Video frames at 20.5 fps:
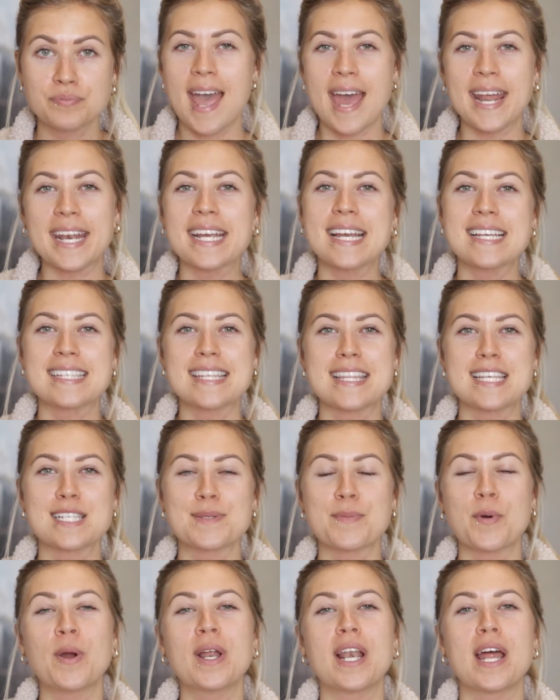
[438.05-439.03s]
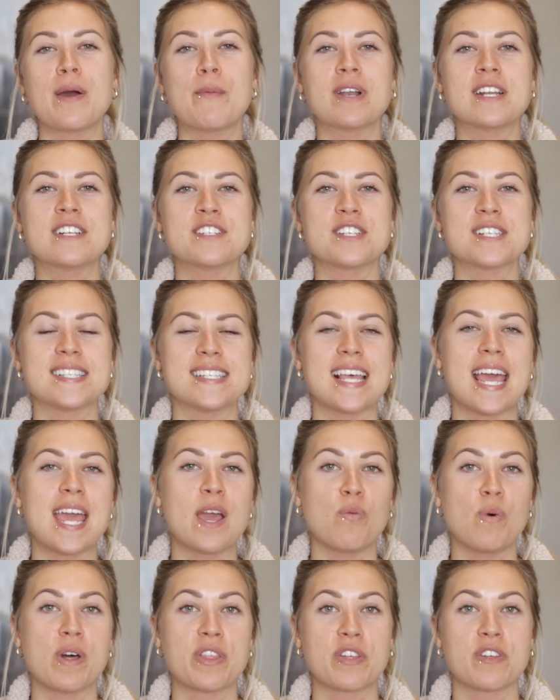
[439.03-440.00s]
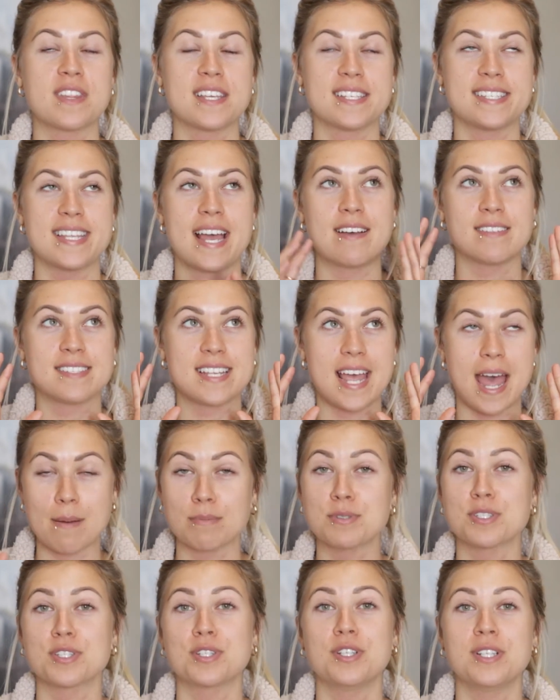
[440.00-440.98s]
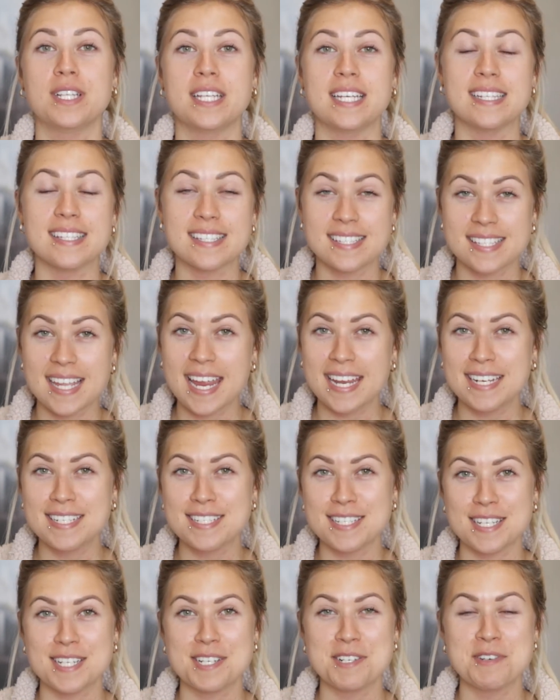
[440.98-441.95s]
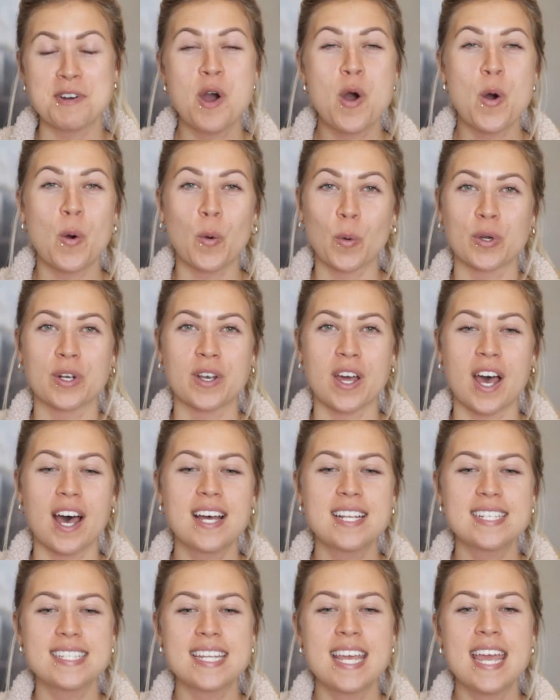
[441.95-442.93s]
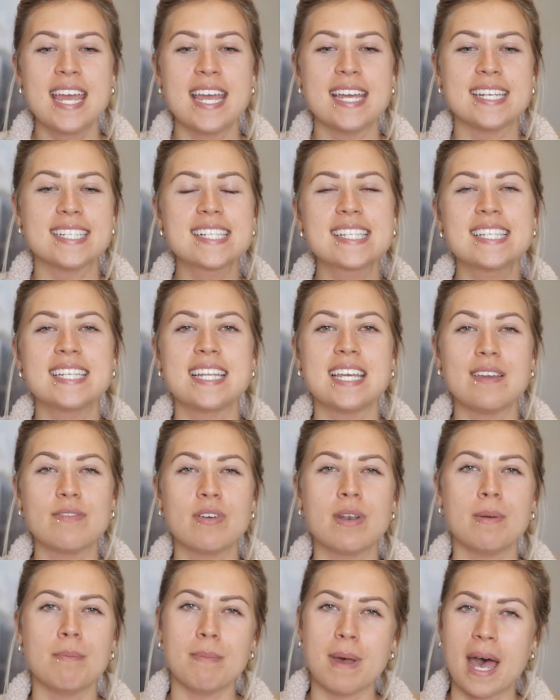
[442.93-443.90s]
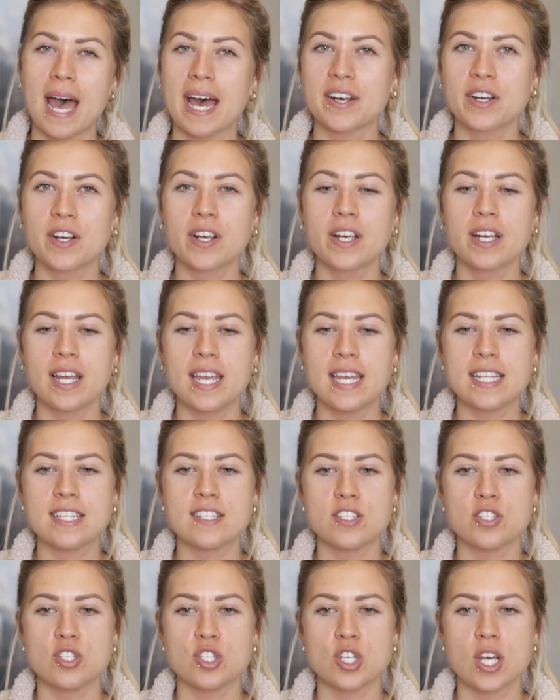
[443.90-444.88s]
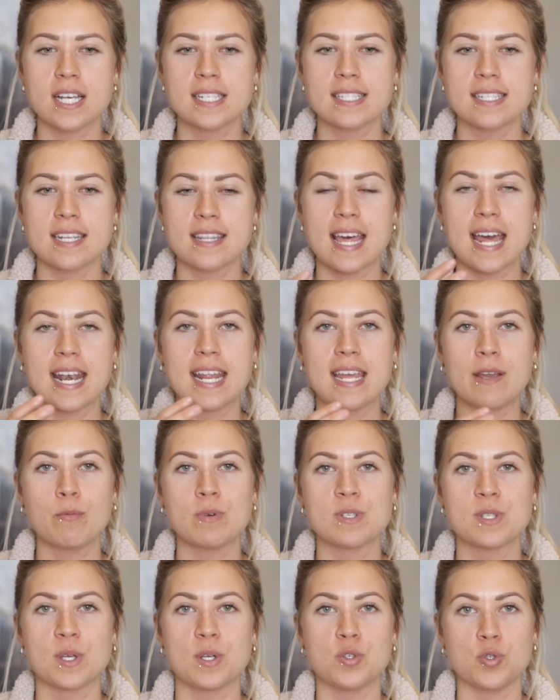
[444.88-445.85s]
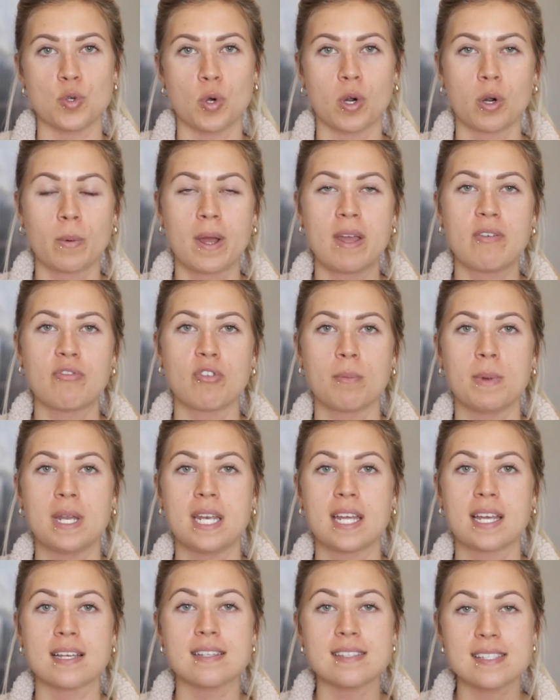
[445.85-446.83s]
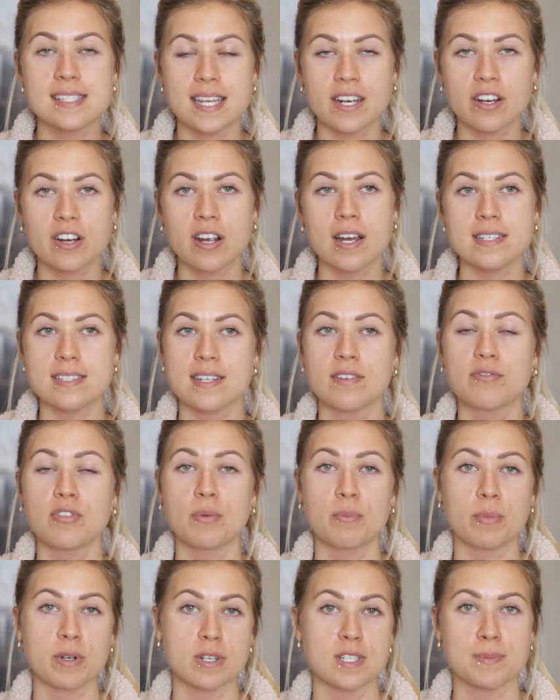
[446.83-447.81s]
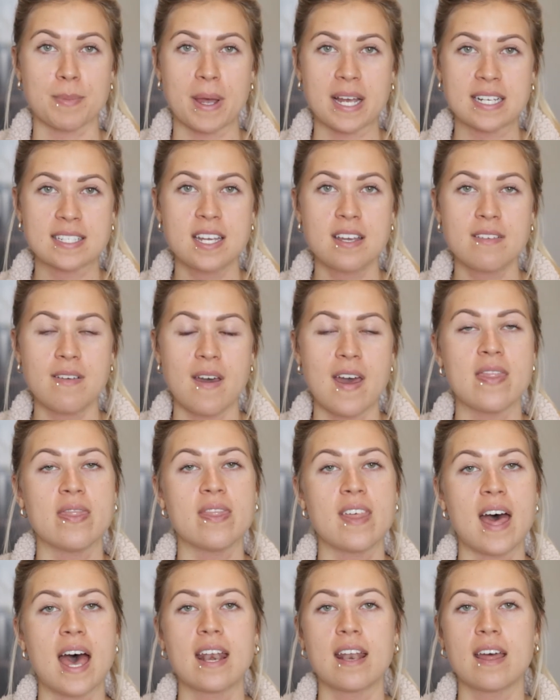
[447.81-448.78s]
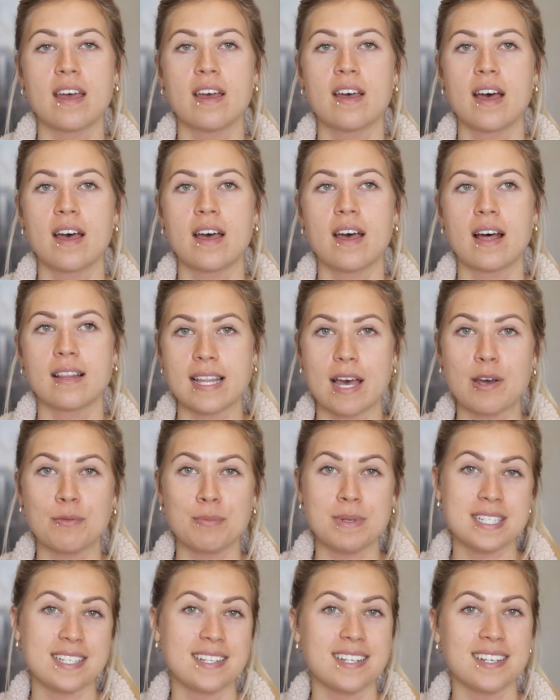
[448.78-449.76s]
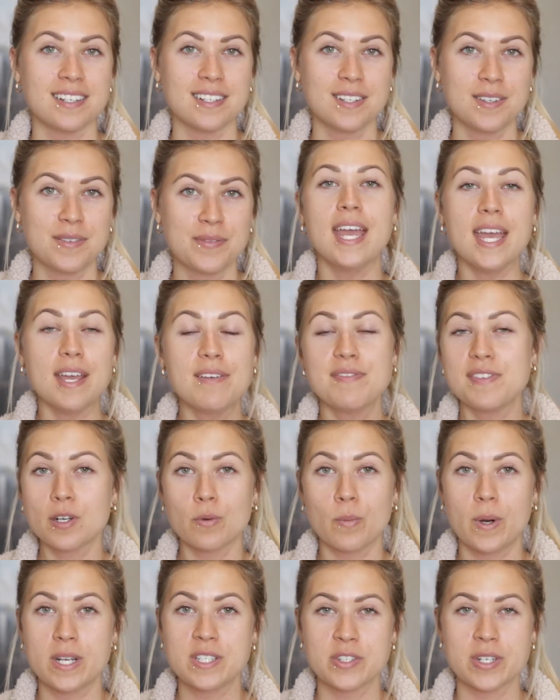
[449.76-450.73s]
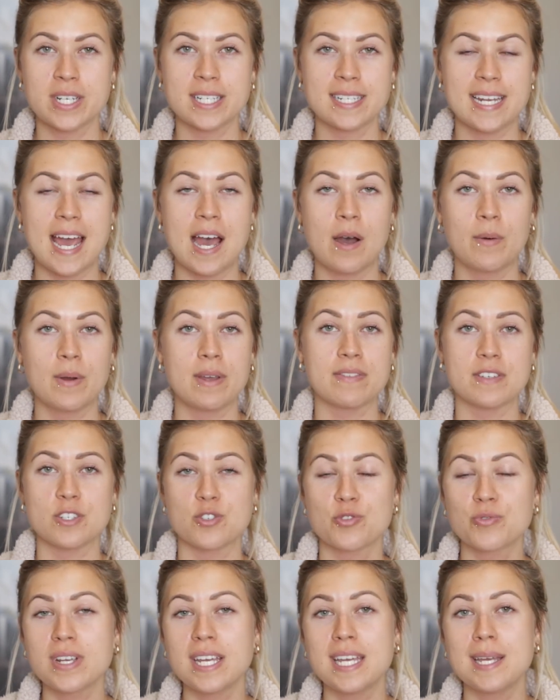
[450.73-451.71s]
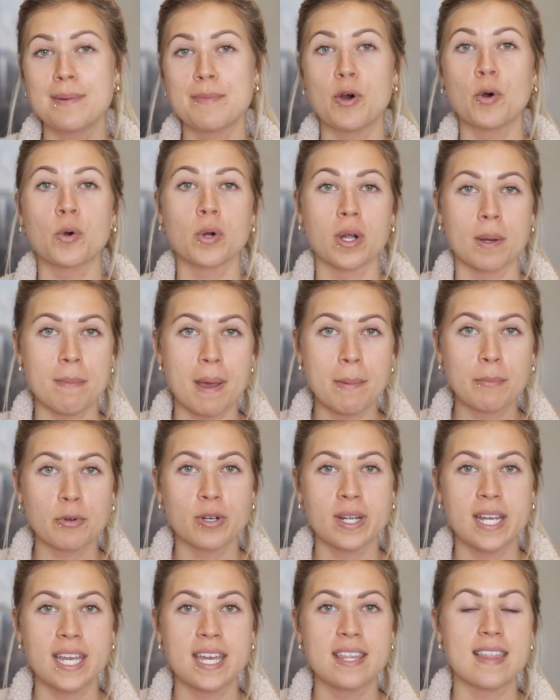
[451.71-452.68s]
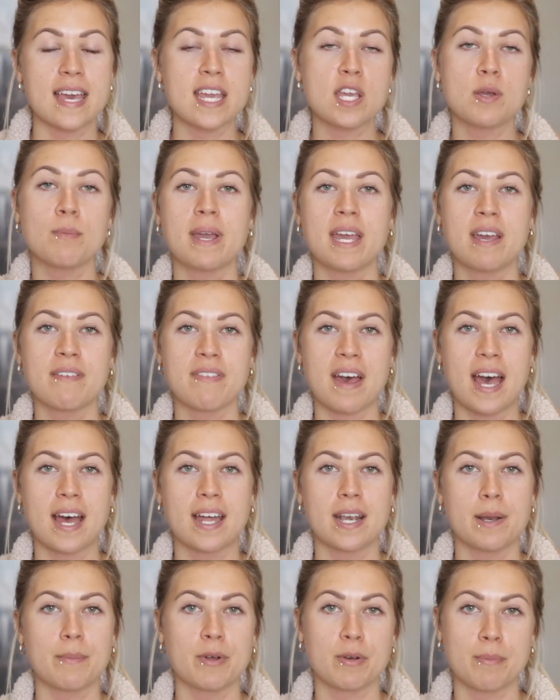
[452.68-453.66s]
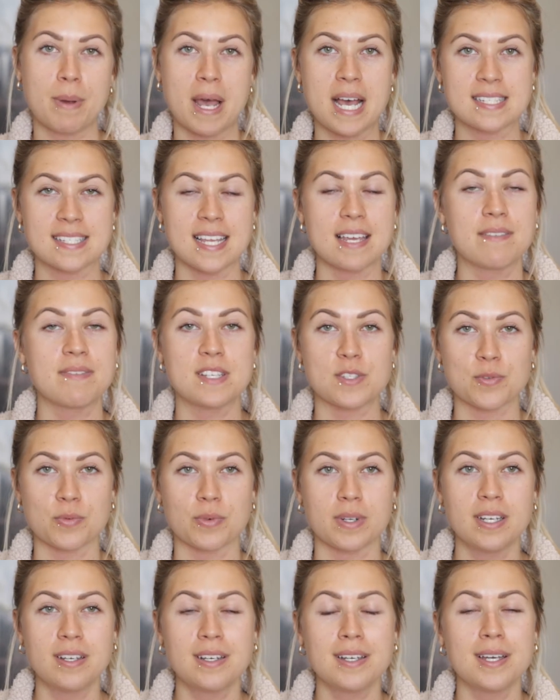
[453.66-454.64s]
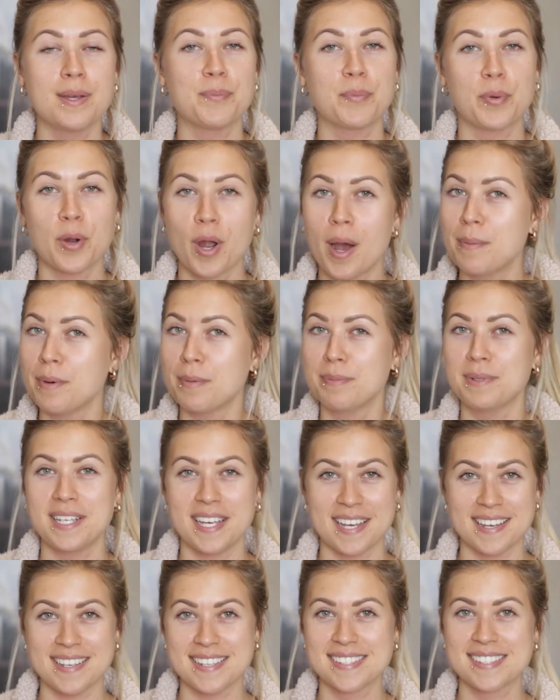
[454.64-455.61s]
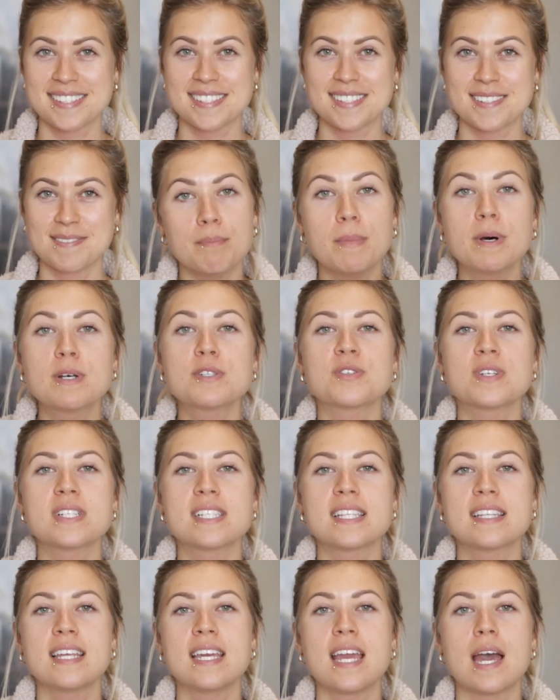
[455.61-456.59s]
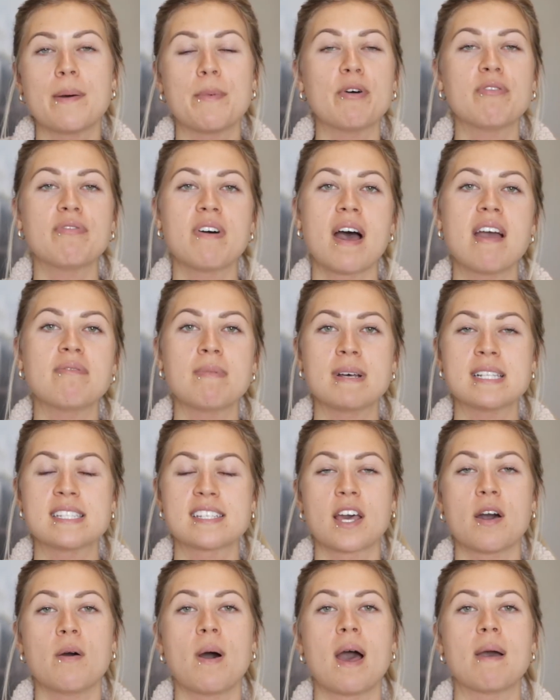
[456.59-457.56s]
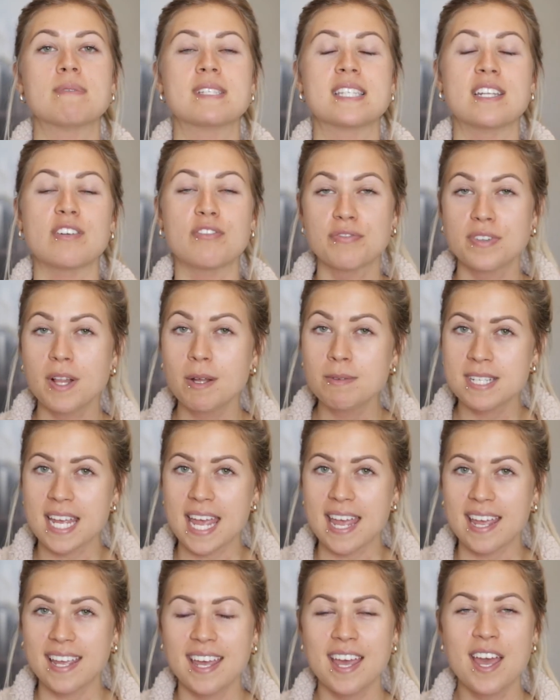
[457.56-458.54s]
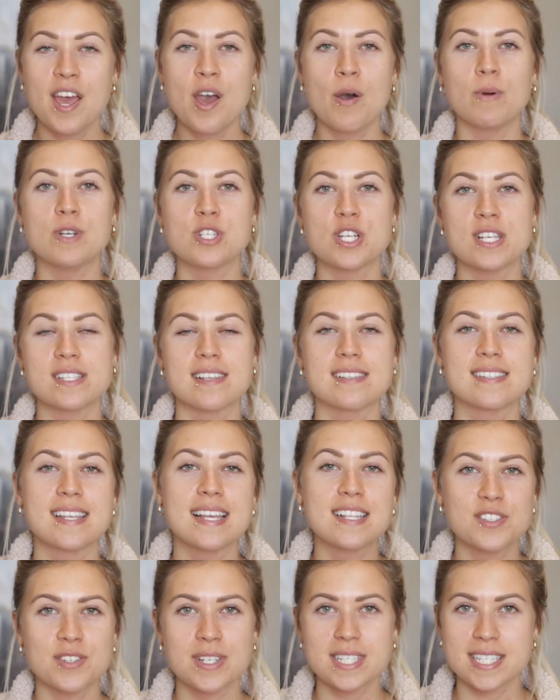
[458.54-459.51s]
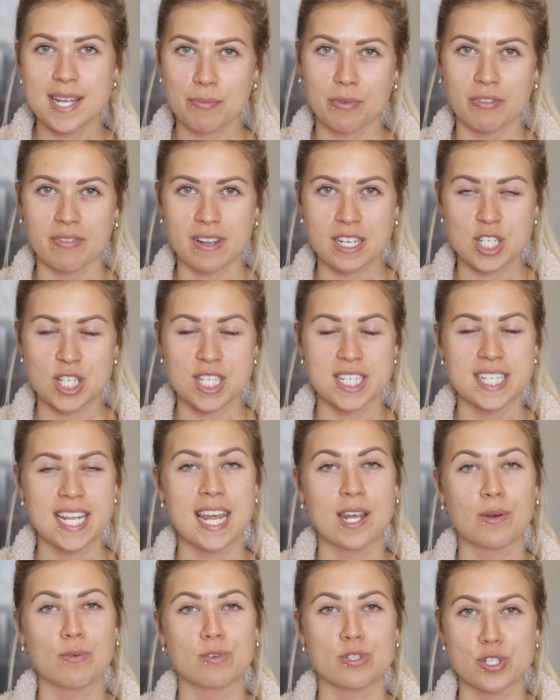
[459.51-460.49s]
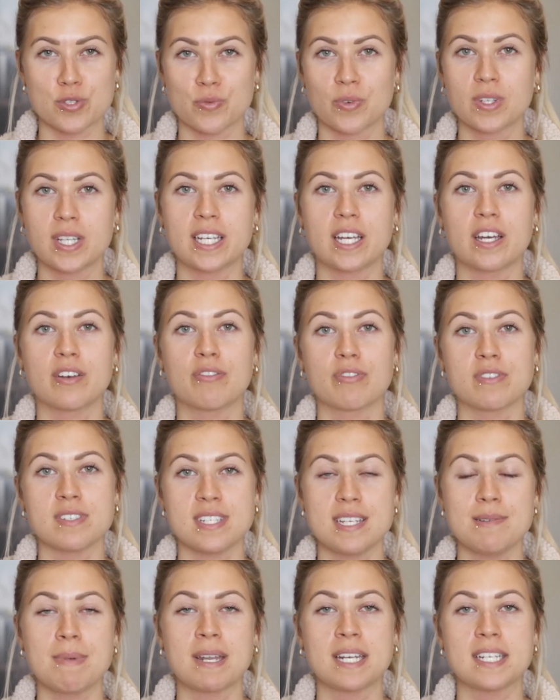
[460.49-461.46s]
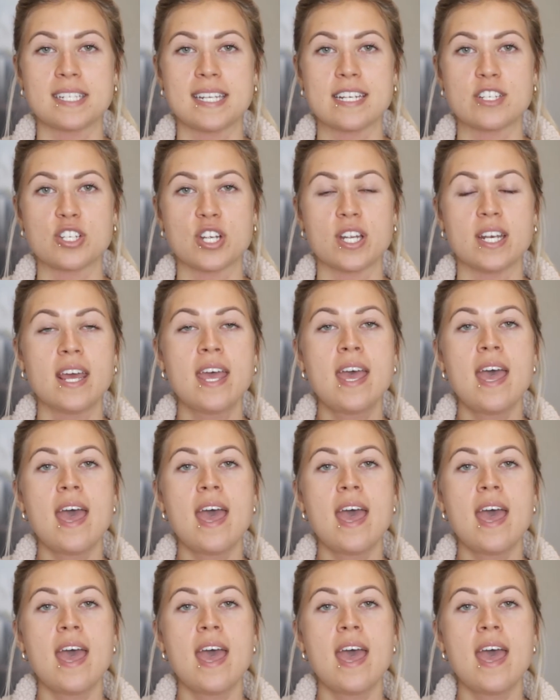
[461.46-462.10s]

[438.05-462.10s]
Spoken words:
And I guess at this point I wanted to say, whether this sounds absolutely insane to you or not, it doesn't even matter. It's just that it was a doorway for me to consider a different perspective, and that allowed me to heal. If you're wondering now if a dream or a memory that you may have had about a past life is real, it probably is. Most recently, about 5 months ago, I was in a float tank, which is a sensory deprivation tank, which is really good for deep meditation.